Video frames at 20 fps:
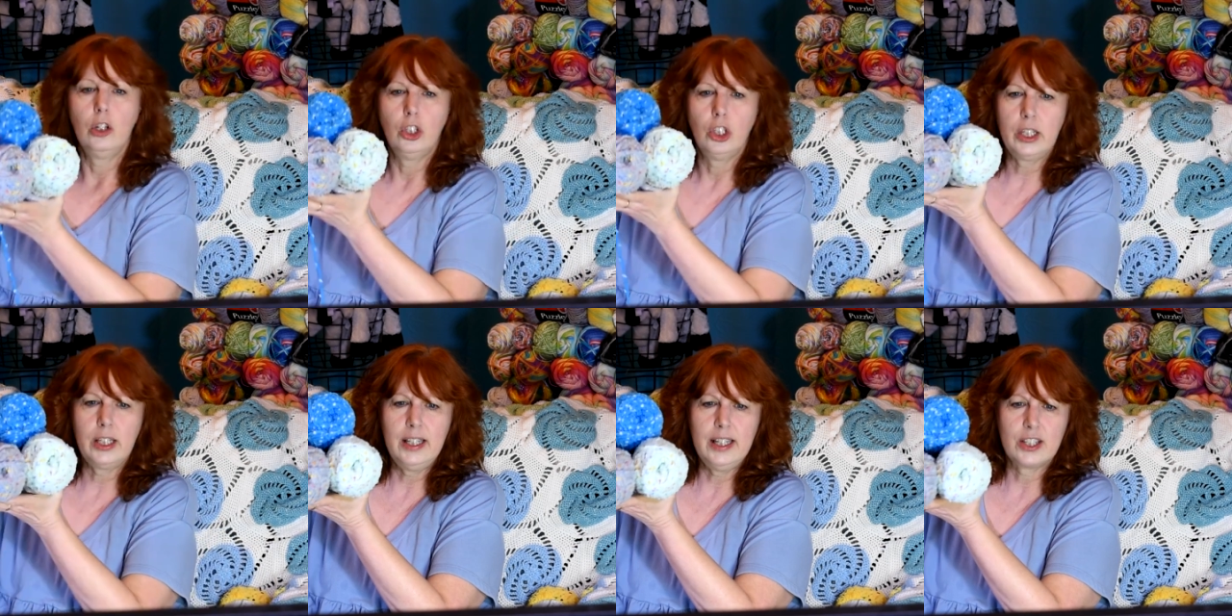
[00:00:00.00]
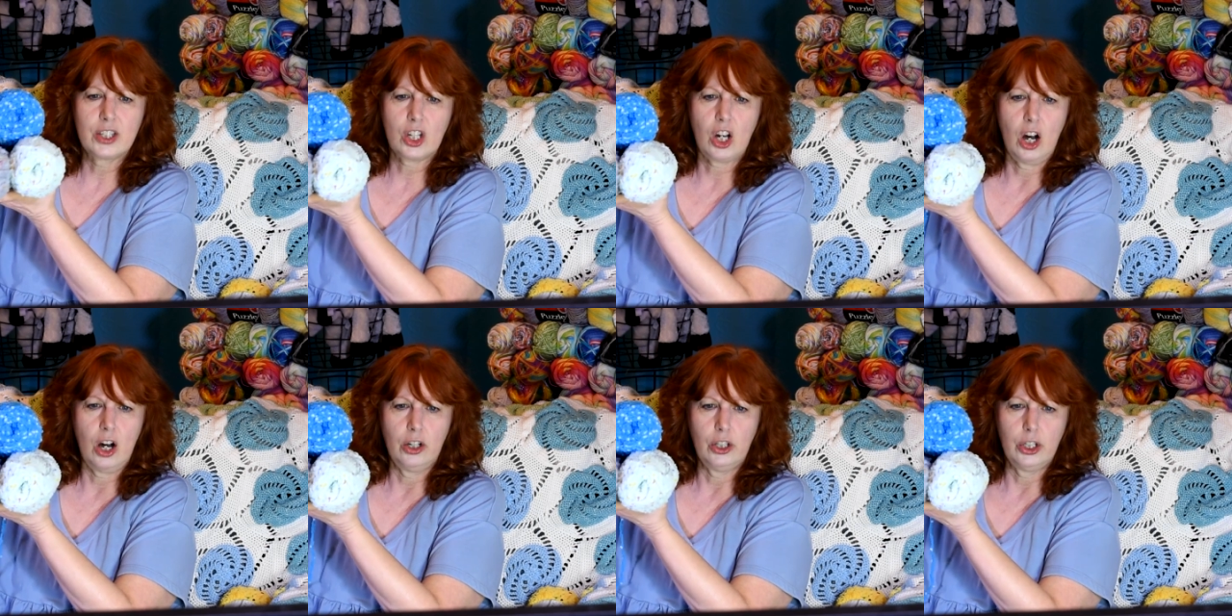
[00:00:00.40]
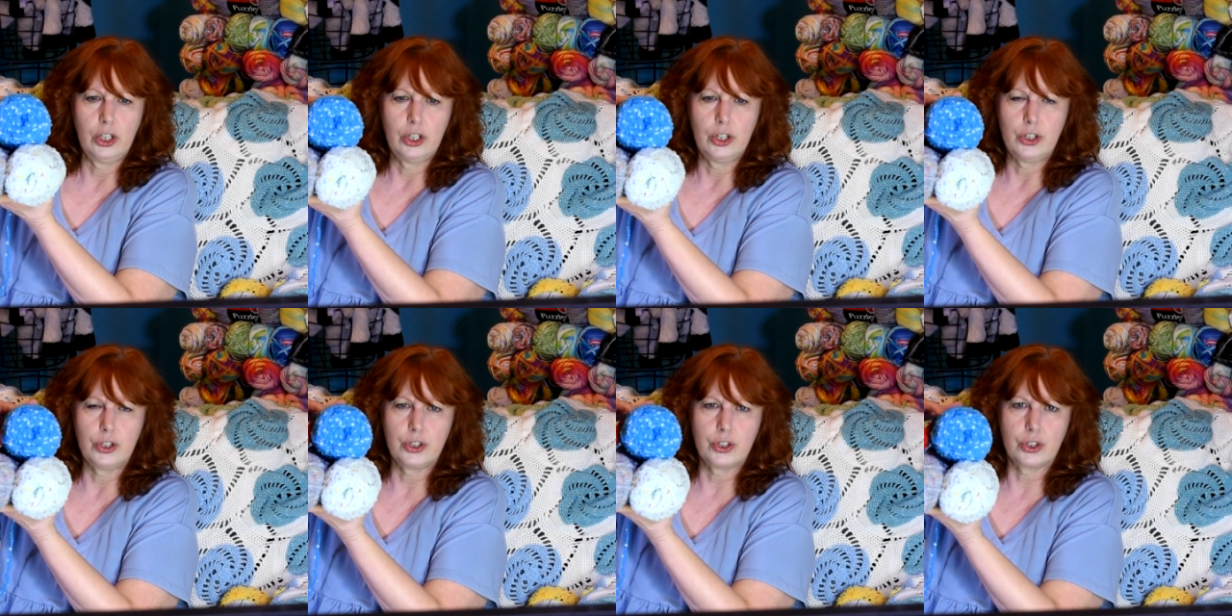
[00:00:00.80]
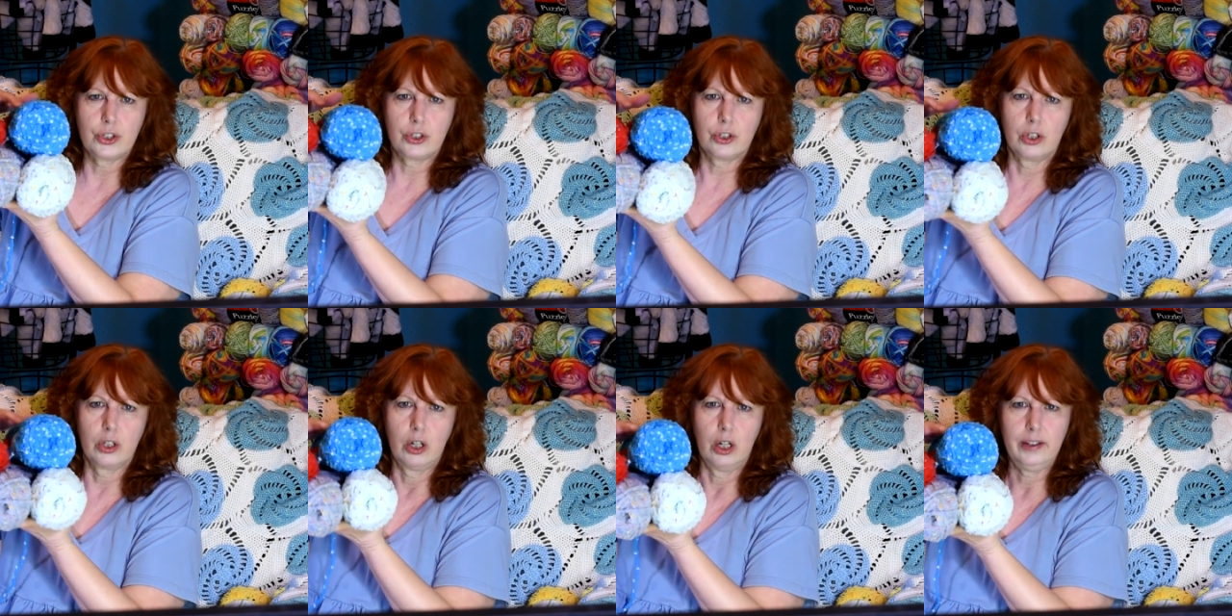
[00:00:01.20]
Look at these
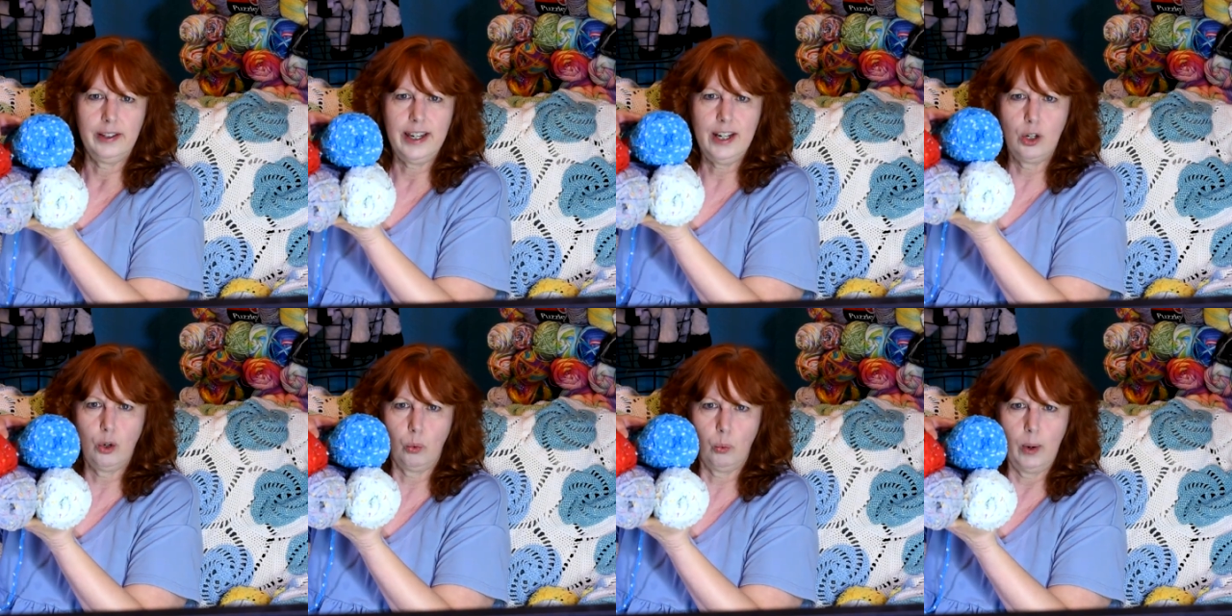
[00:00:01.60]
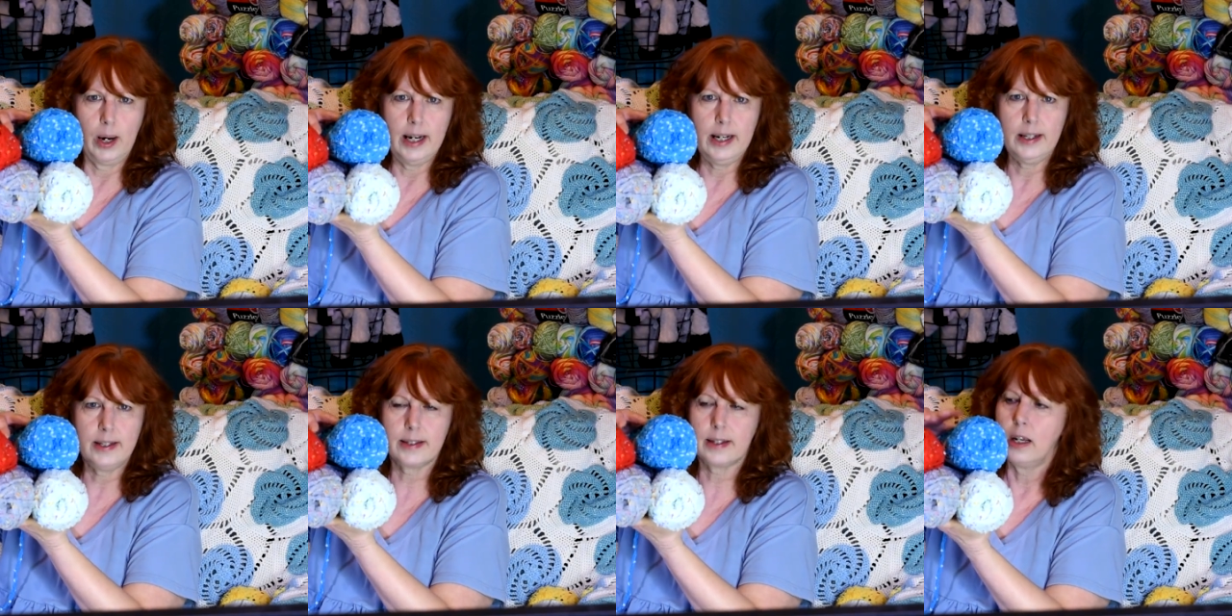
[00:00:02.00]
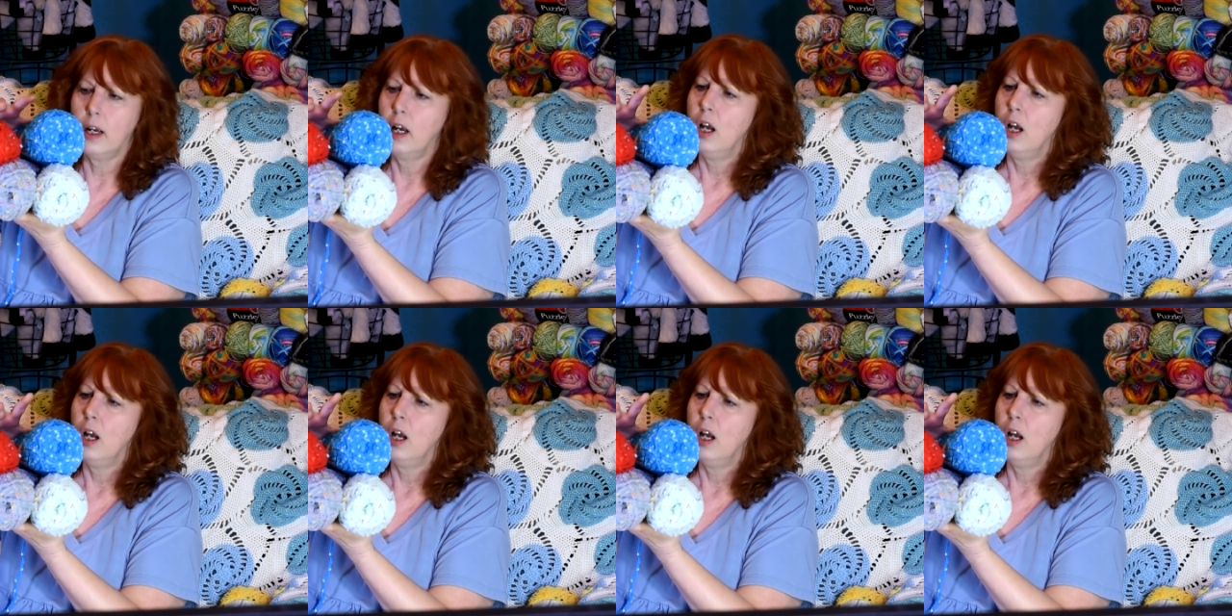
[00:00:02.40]
colors. They're great.